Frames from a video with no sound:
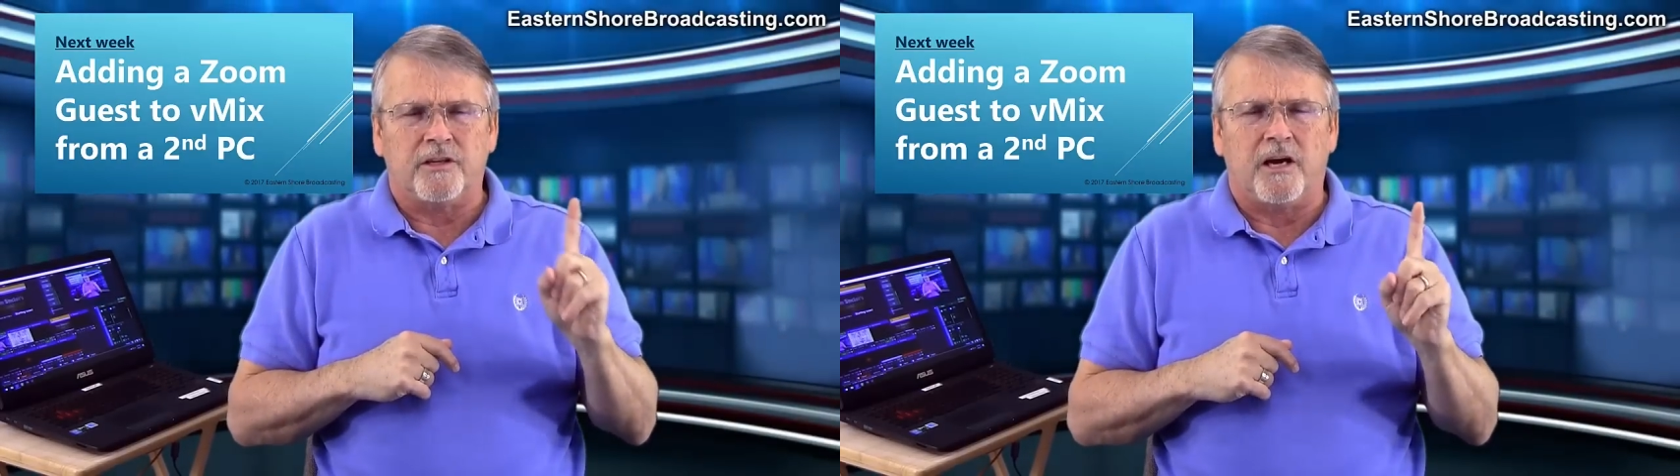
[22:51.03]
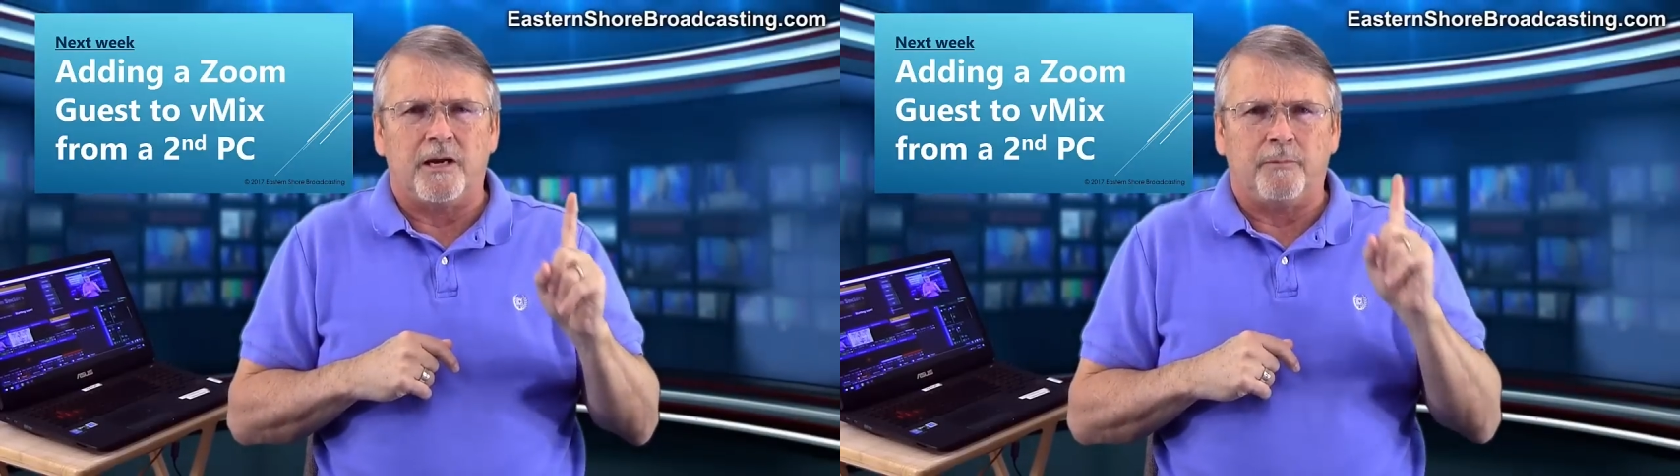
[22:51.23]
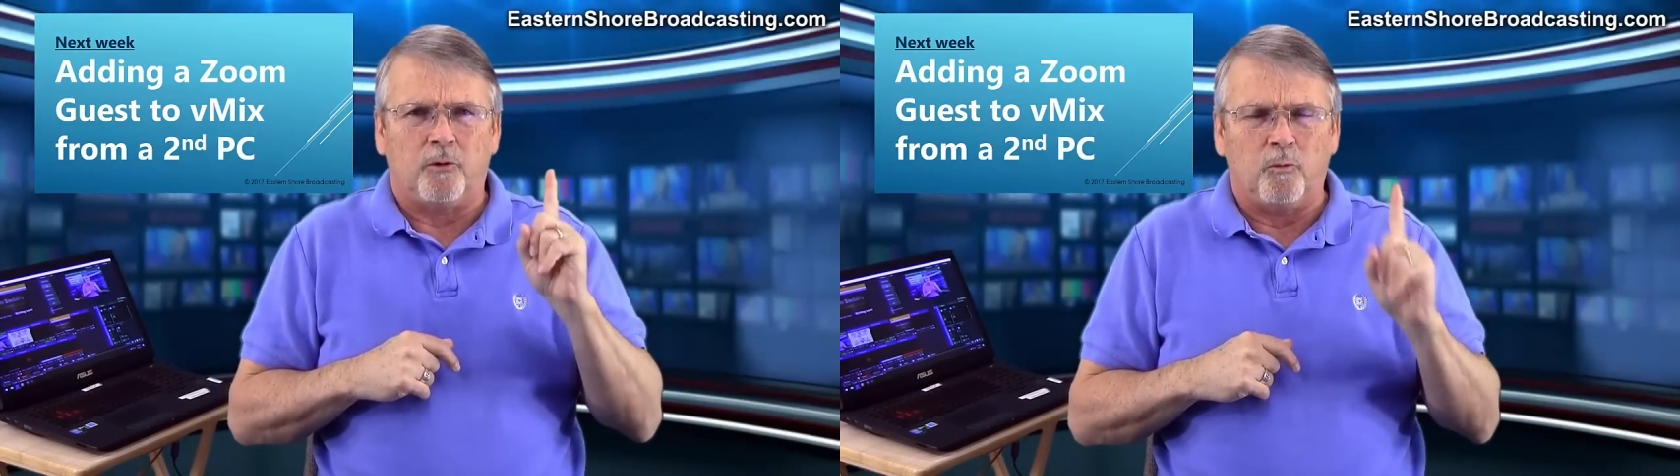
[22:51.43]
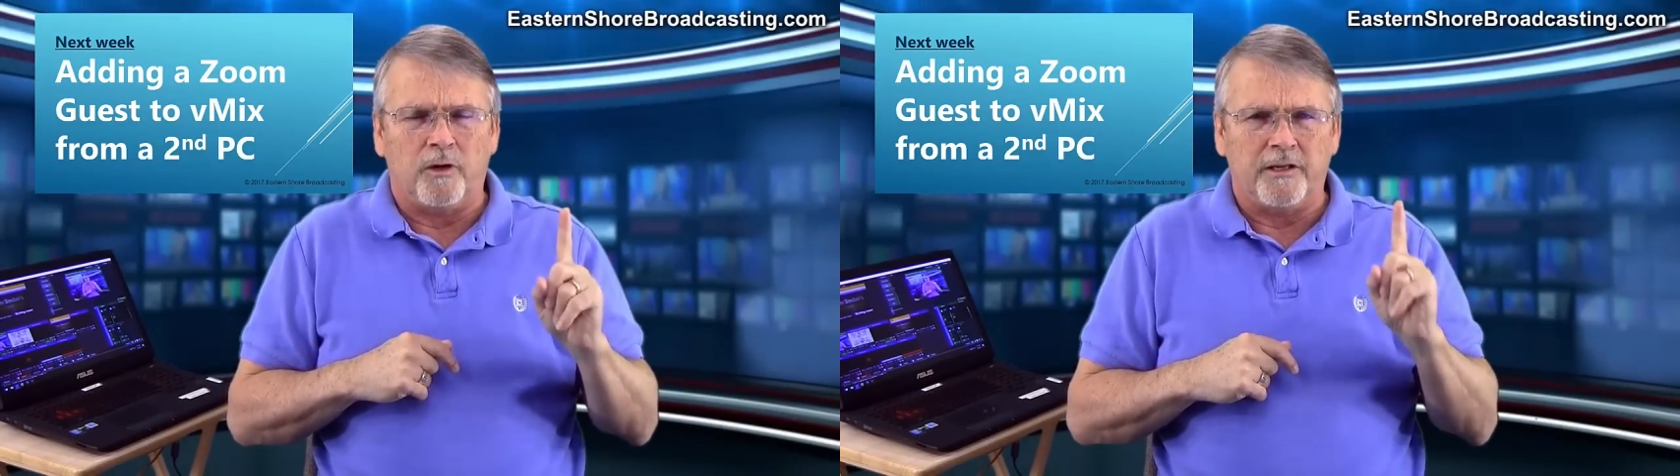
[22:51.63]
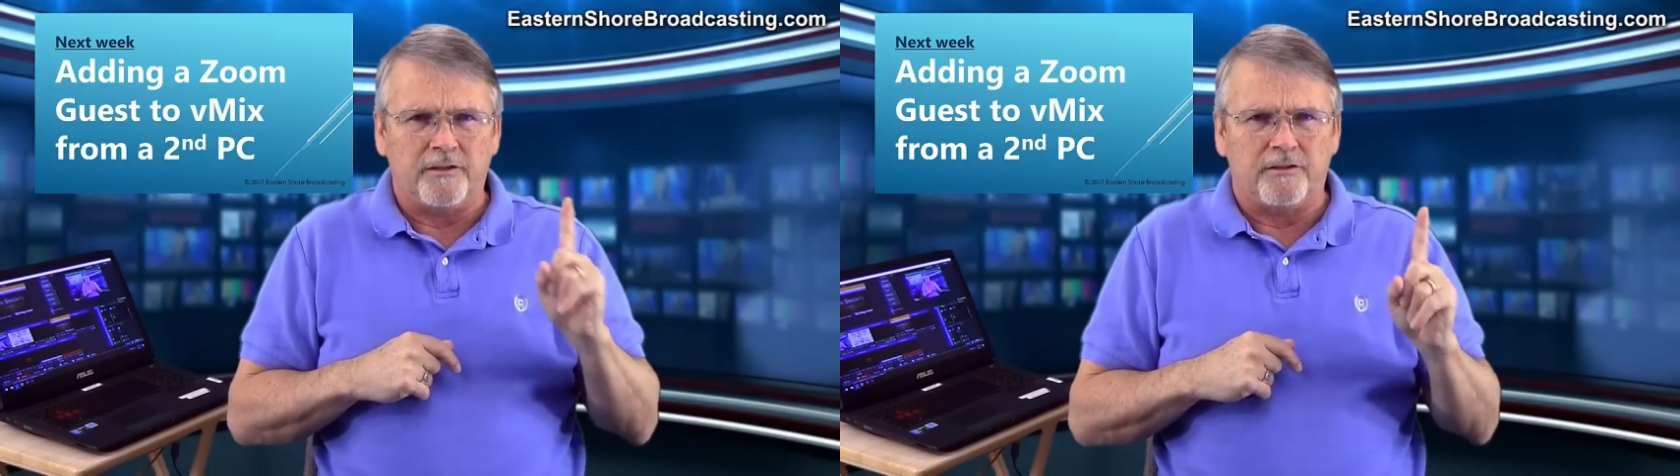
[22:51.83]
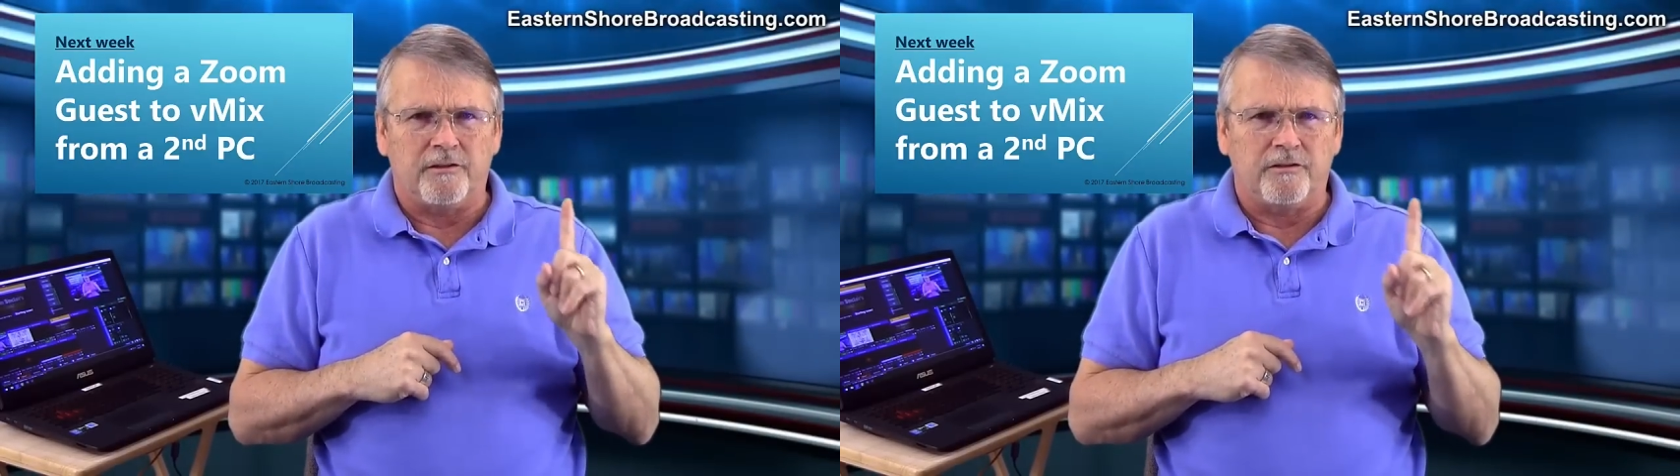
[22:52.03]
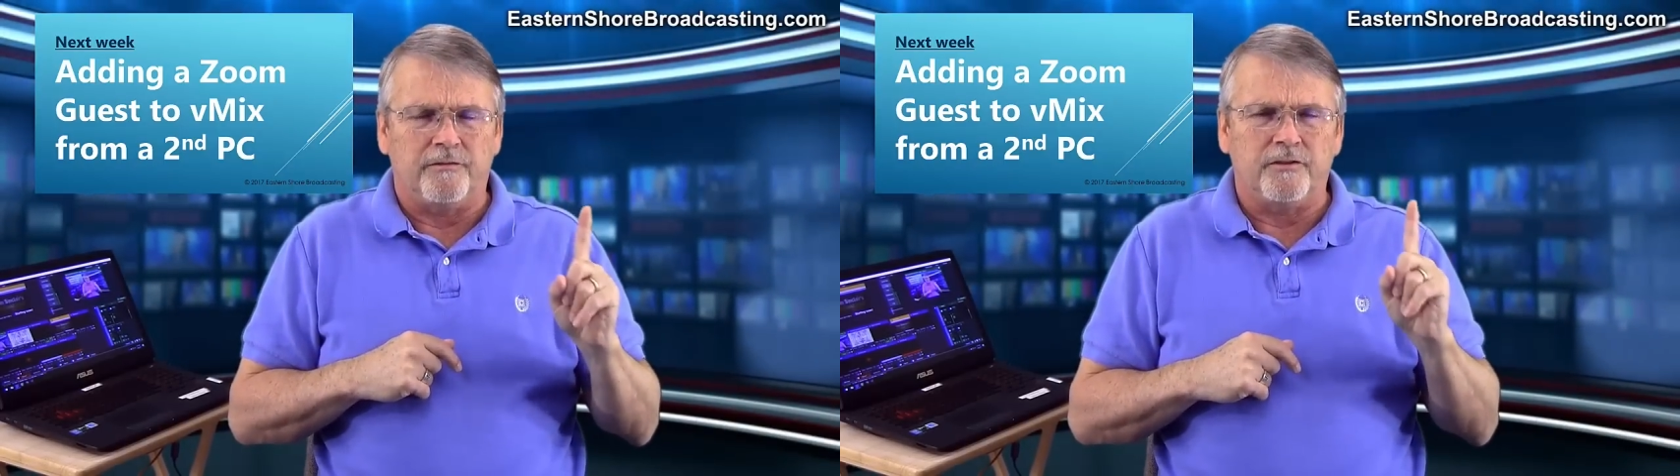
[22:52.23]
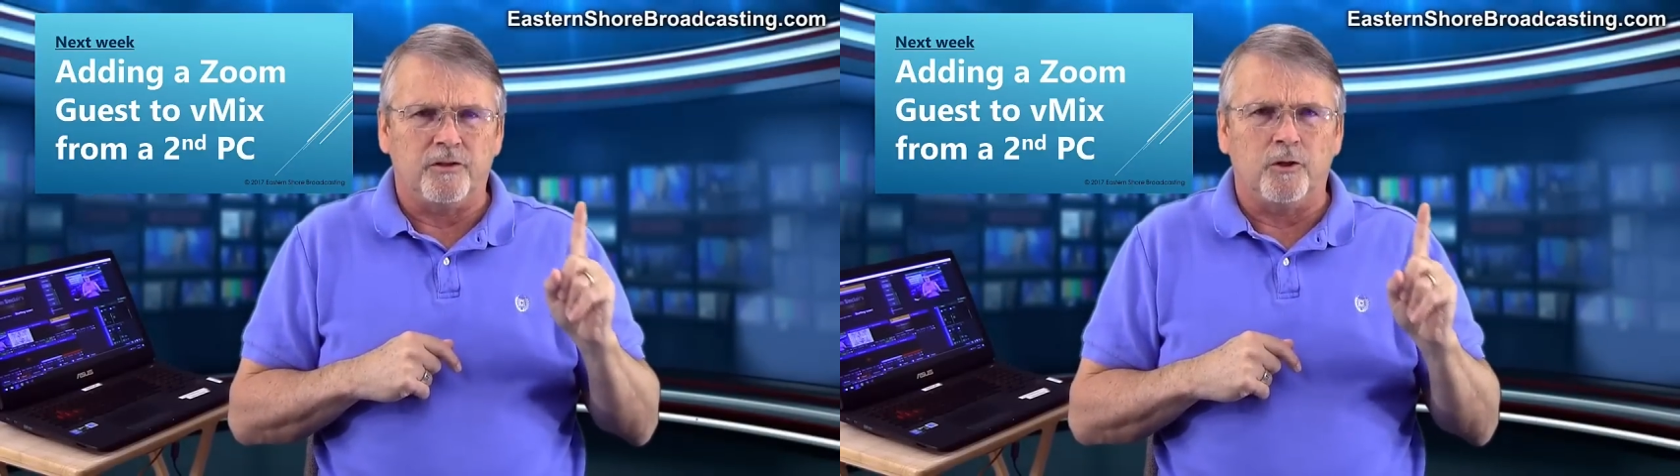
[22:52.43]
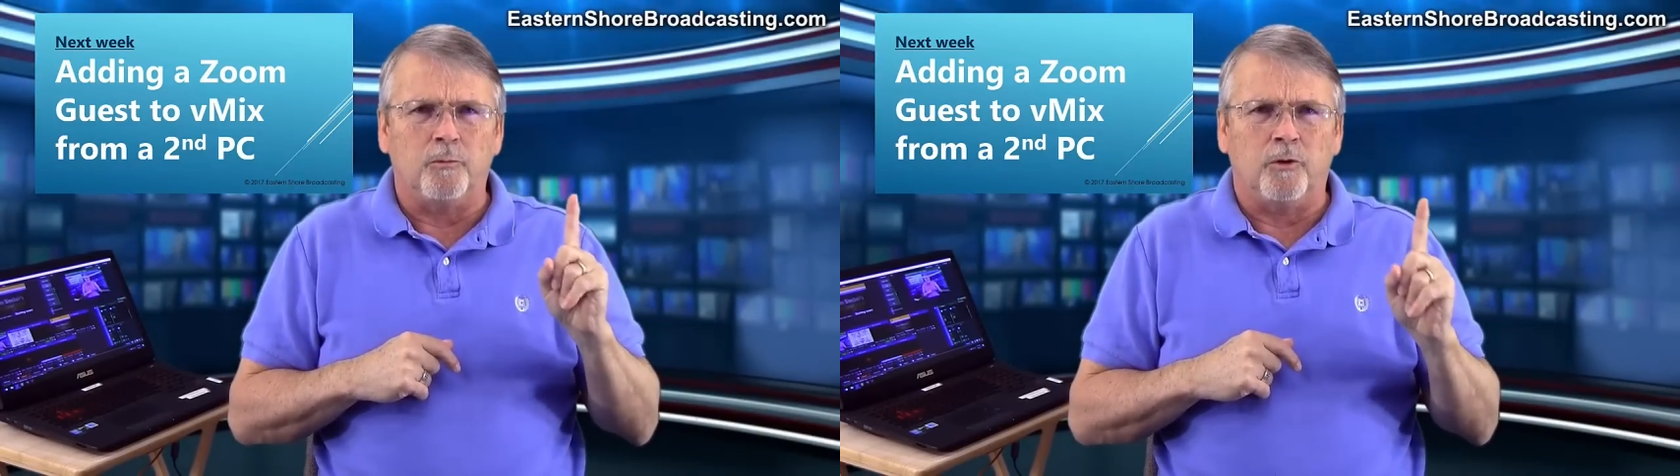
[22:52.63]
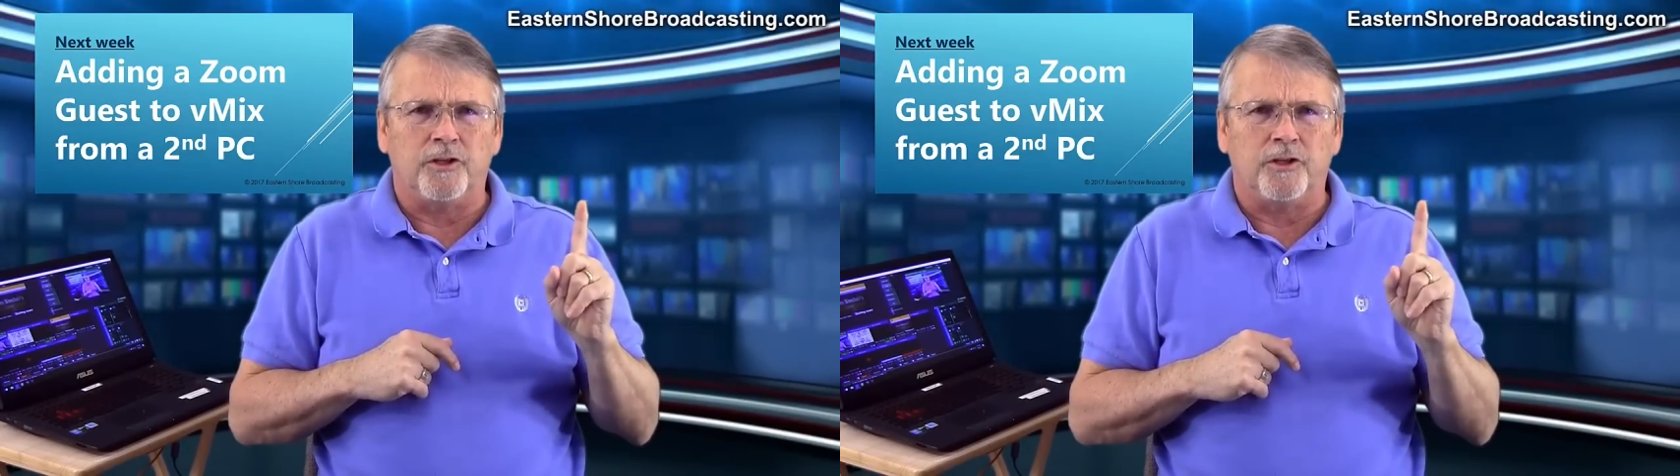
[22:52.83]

Skype or one instance of Zoom,